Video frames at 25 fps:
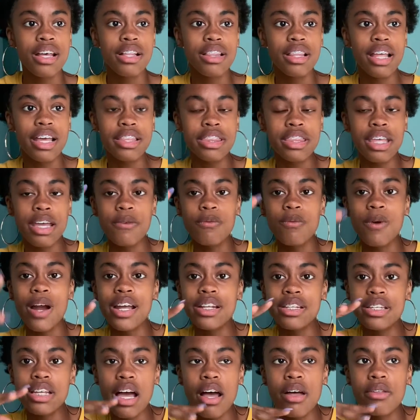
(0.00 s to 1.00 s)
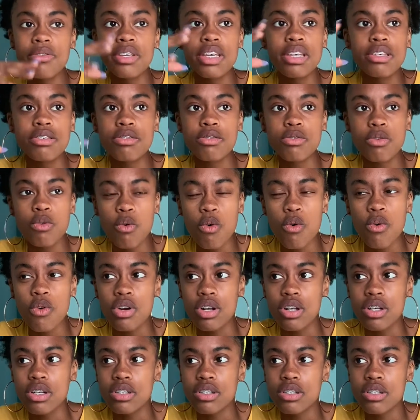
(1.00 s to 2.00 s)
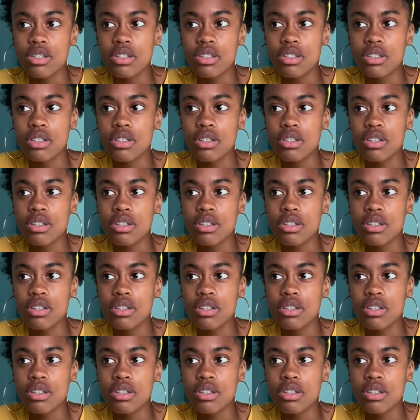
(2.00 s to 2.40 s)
Like they write down these scores.